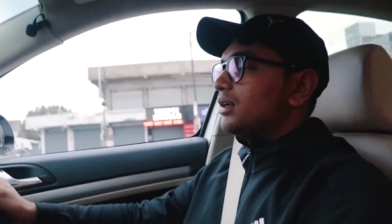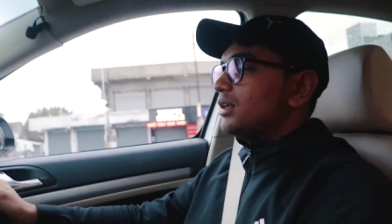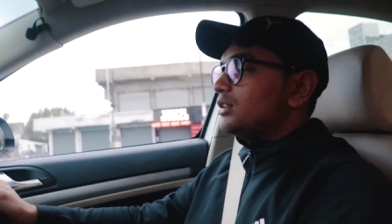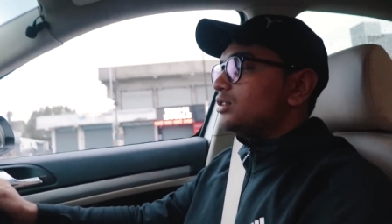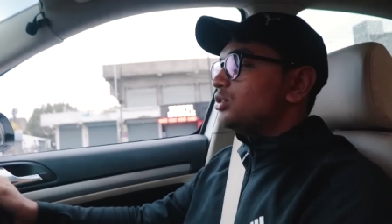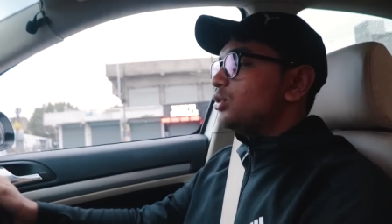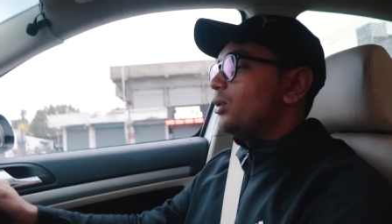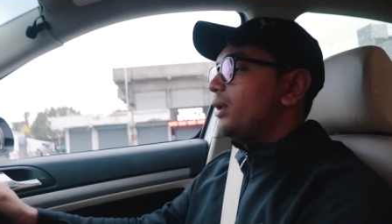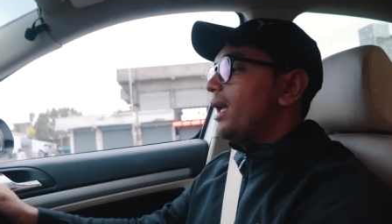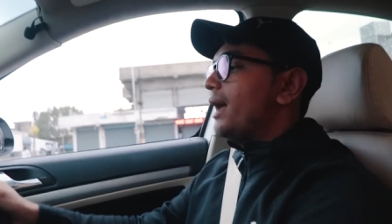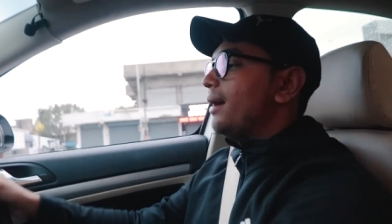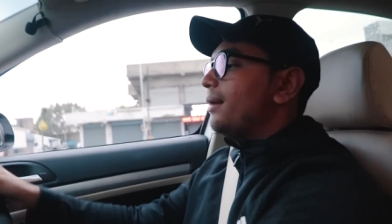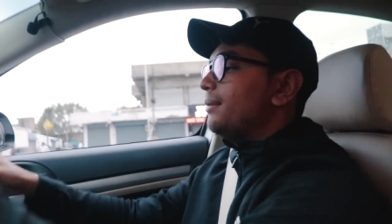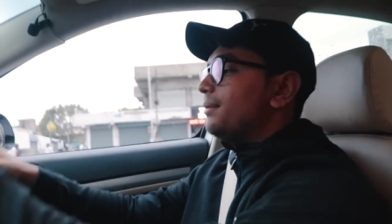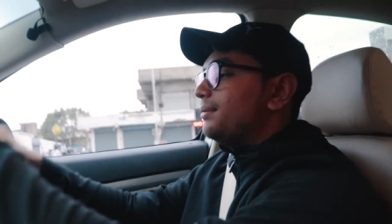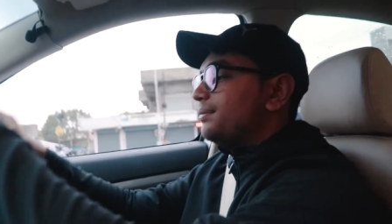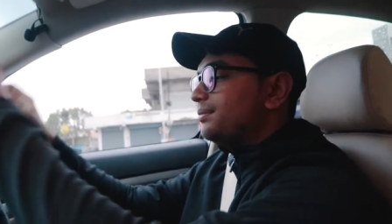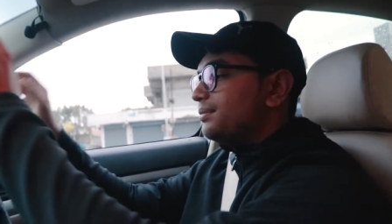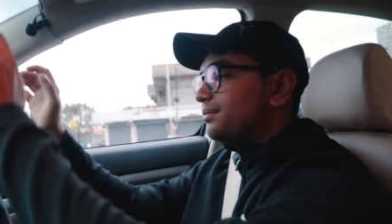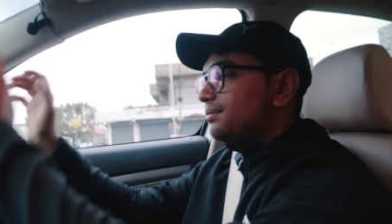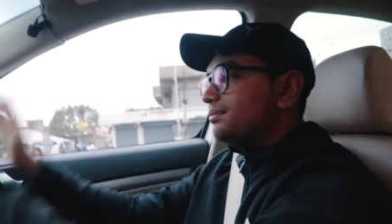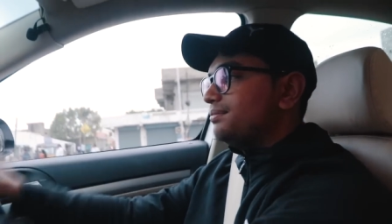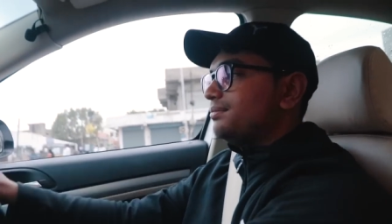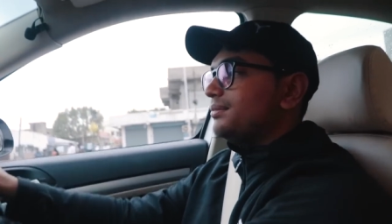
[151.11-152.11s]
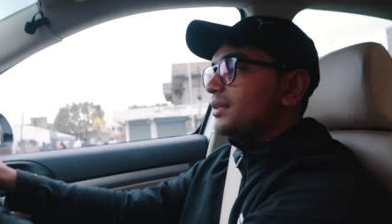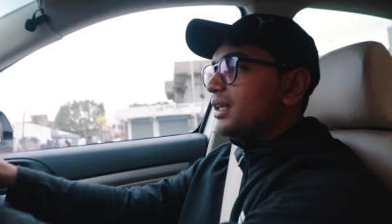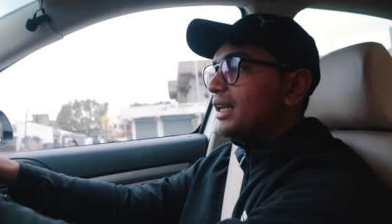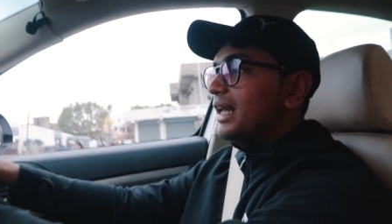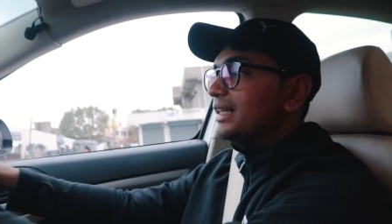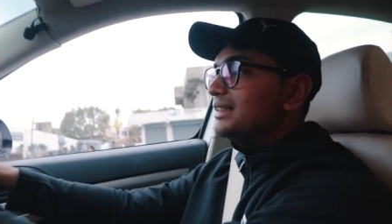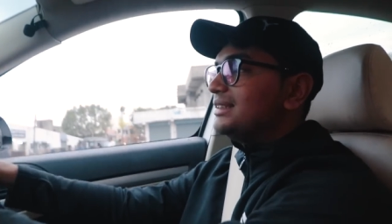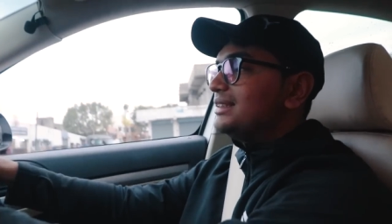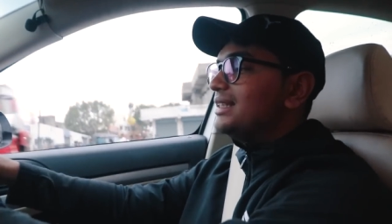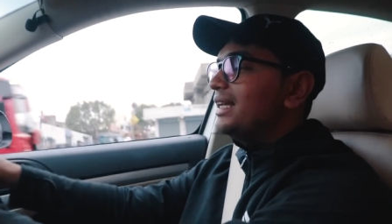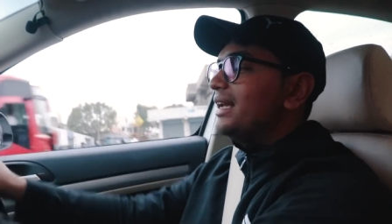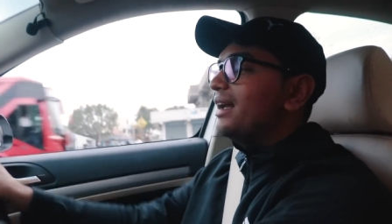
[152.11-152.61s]
So yeah,
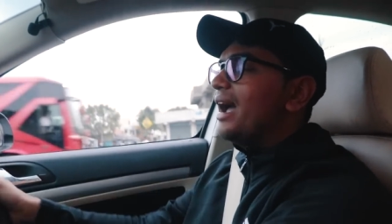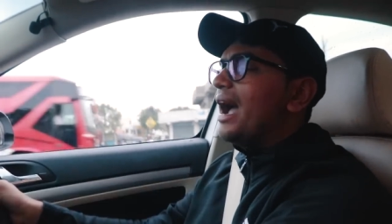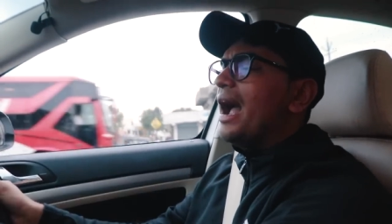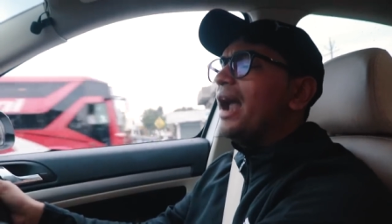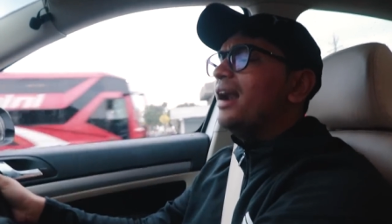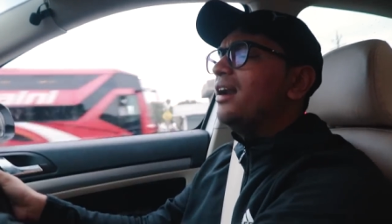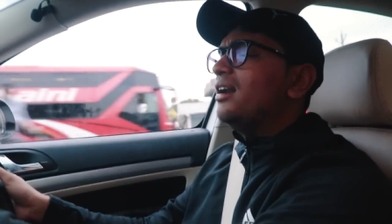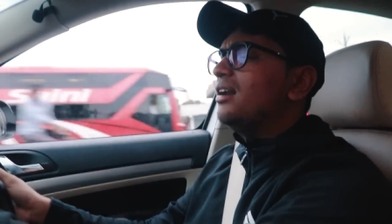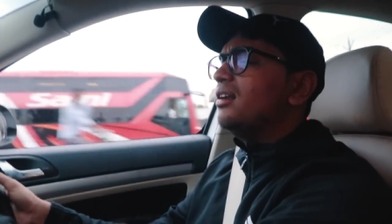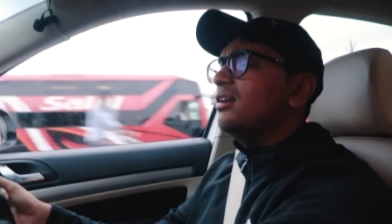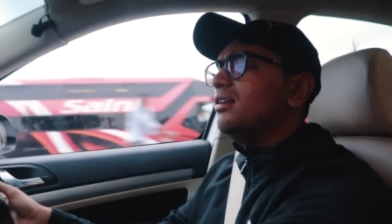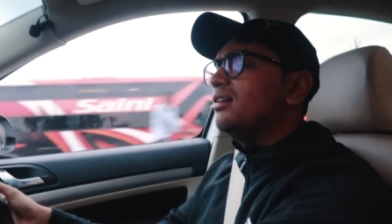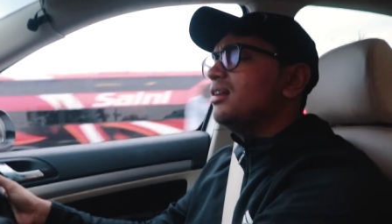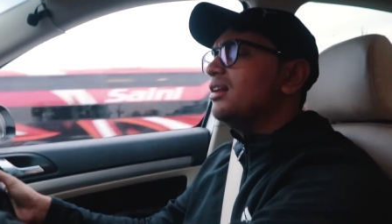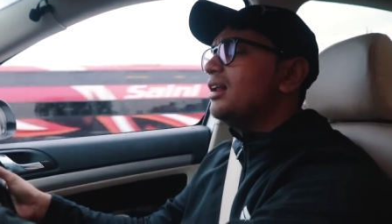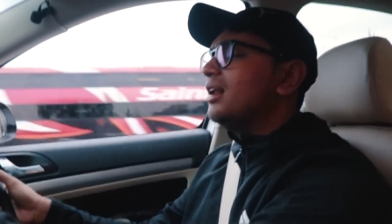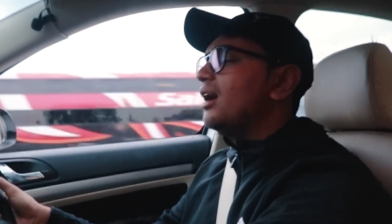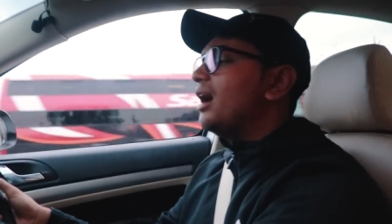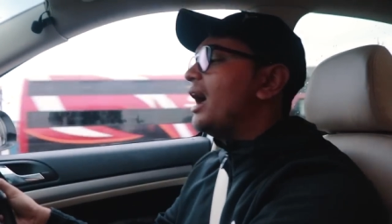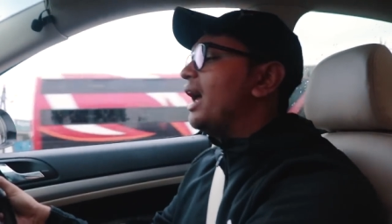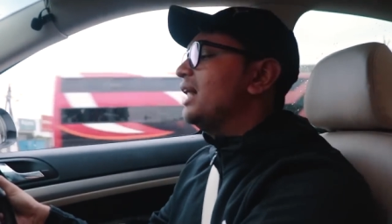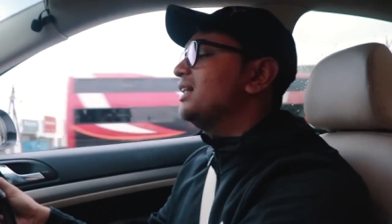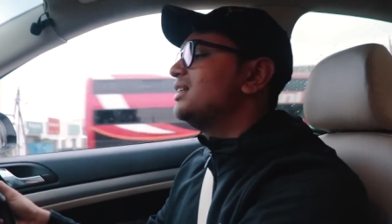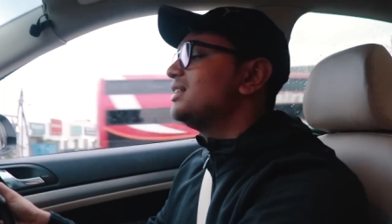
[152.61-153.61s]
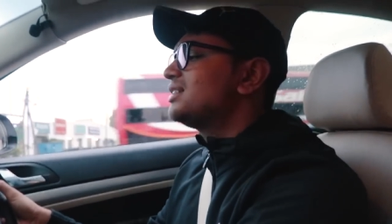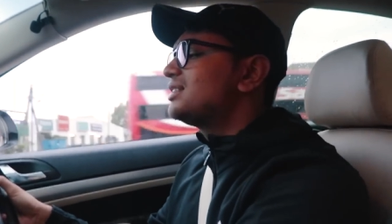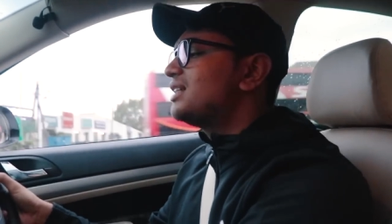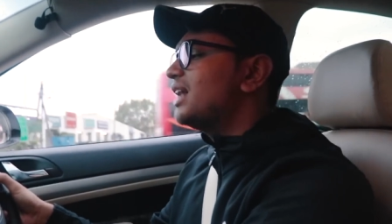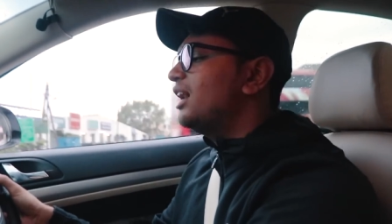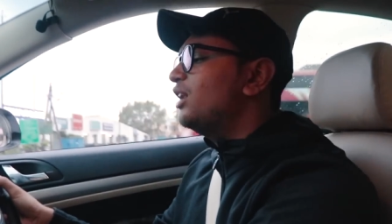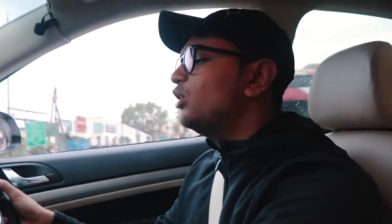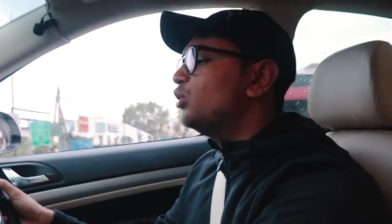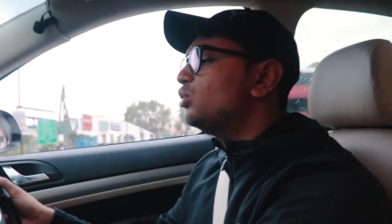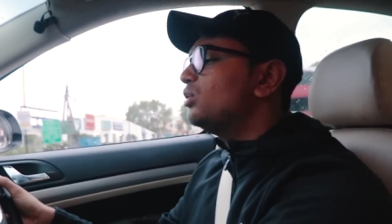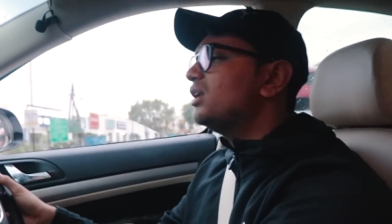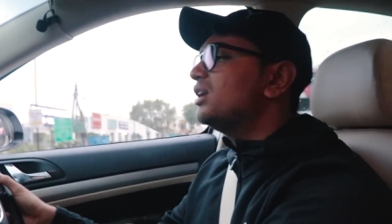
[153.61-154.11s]
let's see. And I'll just
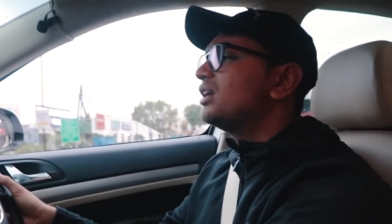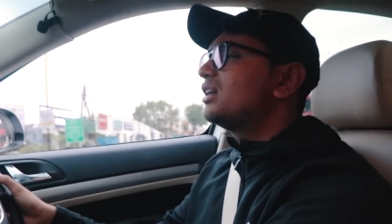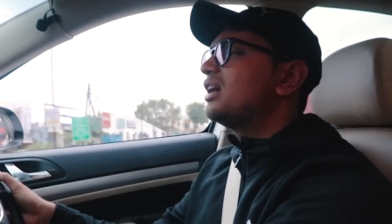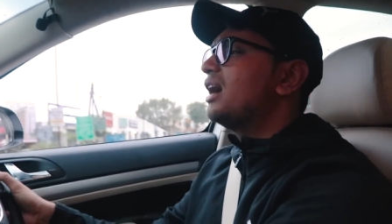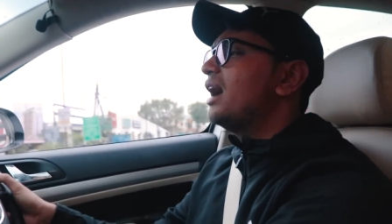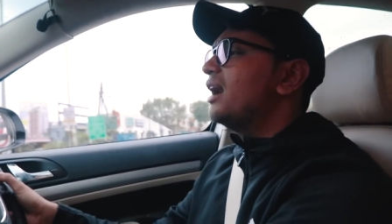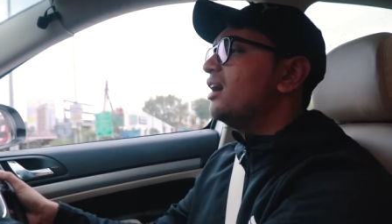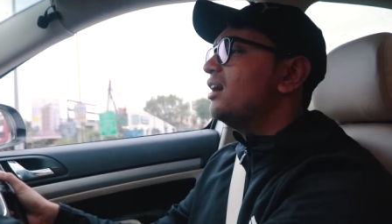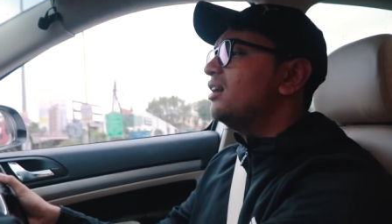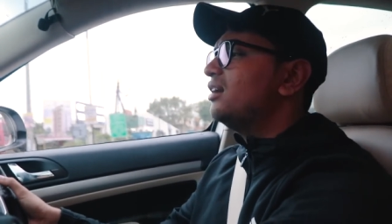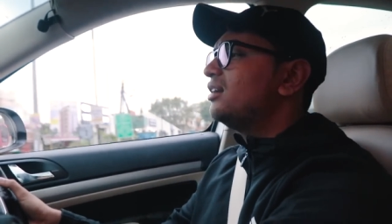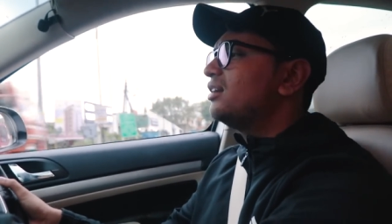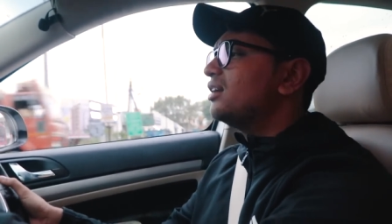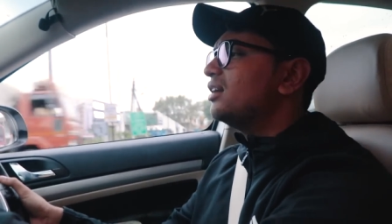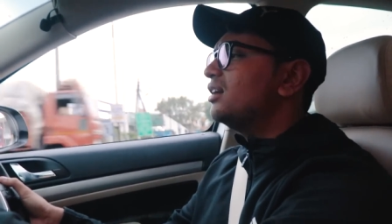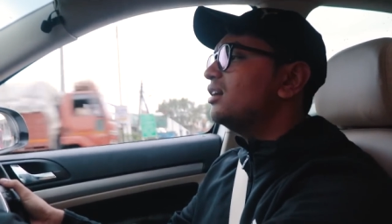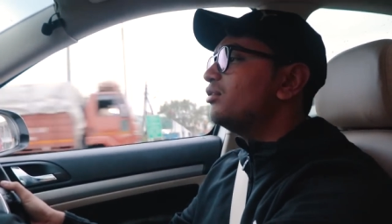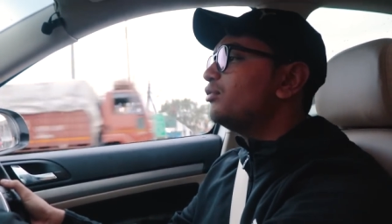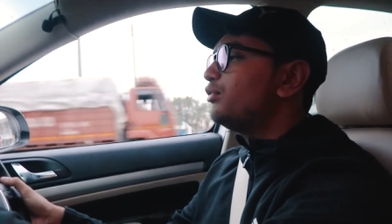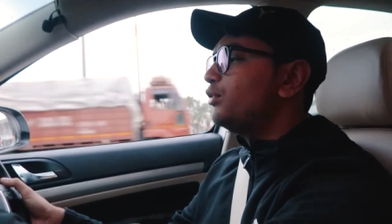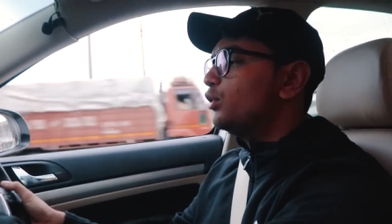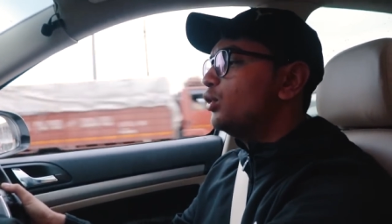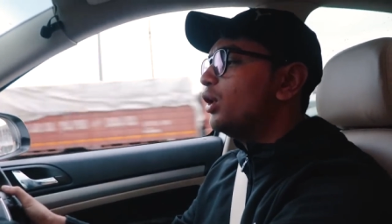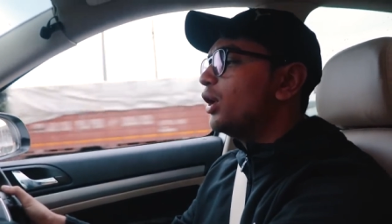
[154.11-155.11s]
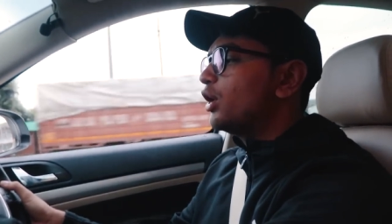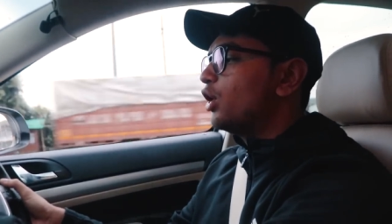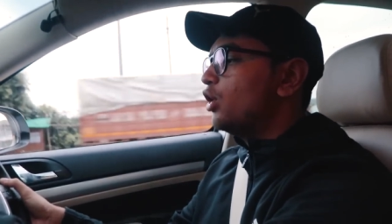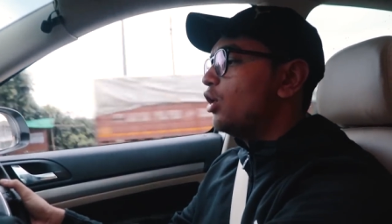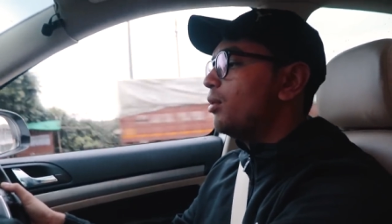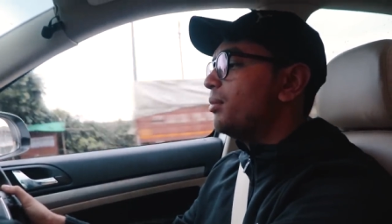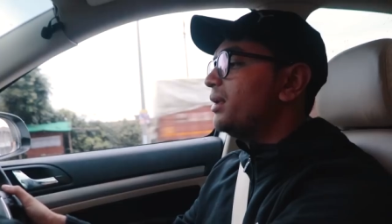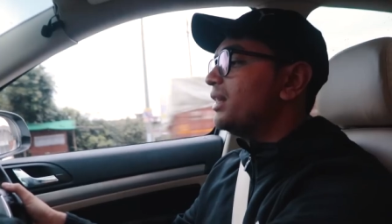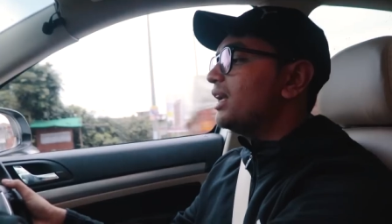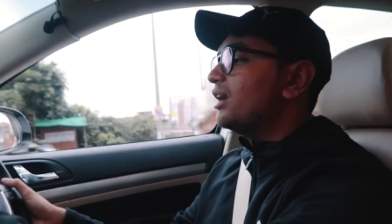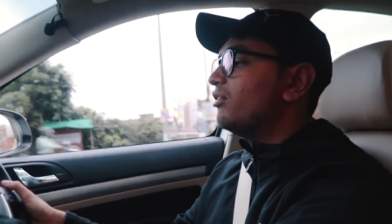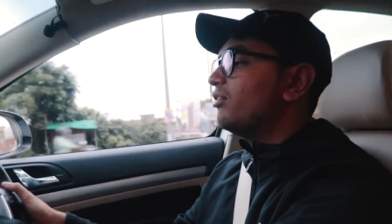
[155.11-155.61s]
tell you the current uh, fuel
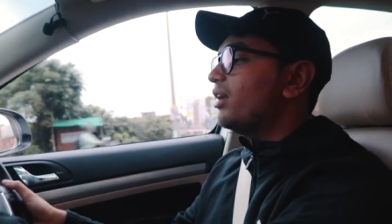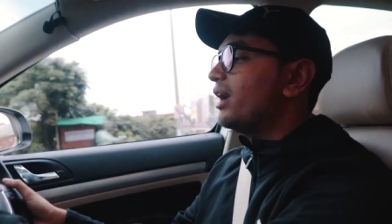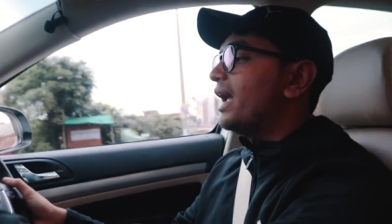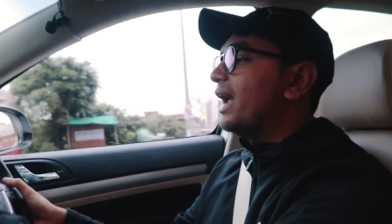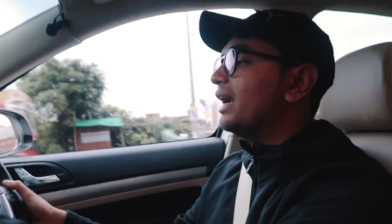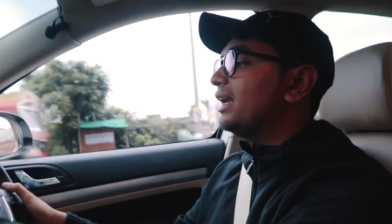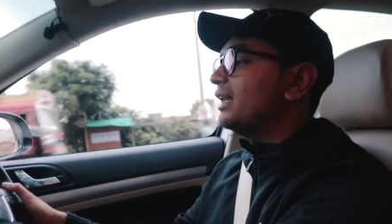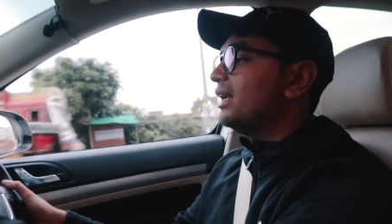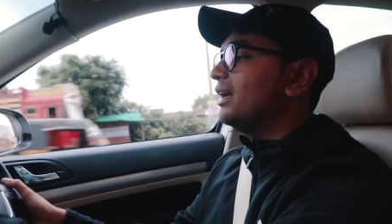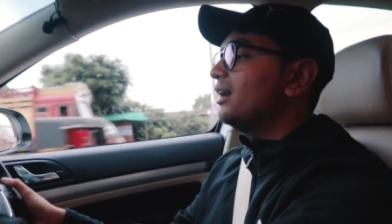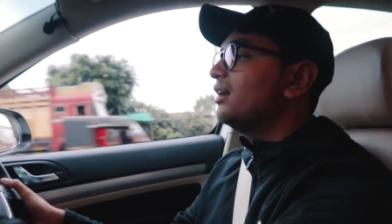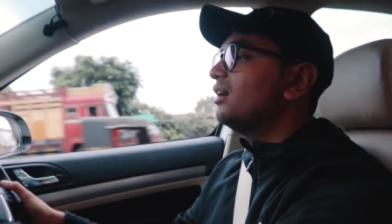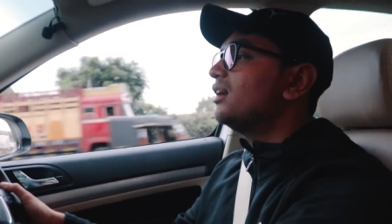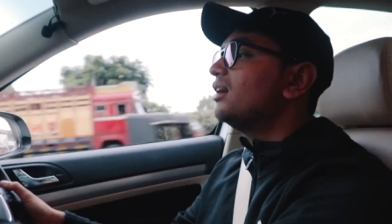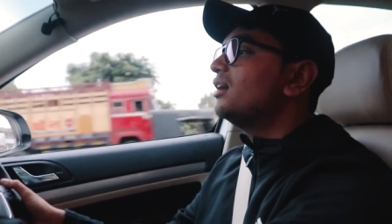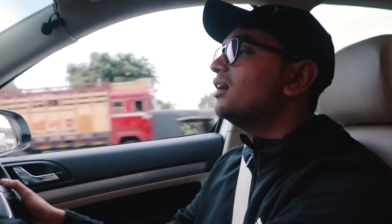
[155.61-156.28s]
economy that we're getting.